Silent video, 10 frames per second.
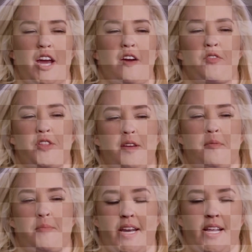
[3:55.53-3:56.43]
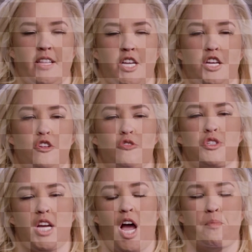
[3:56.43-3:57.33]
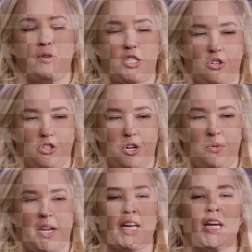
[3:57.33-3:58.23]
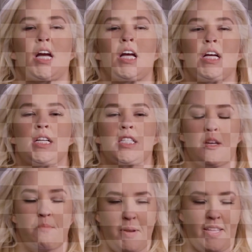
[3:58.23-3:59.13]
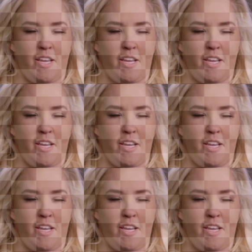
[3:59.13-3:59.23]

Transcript: there for them immediately. You stop what you're doing to be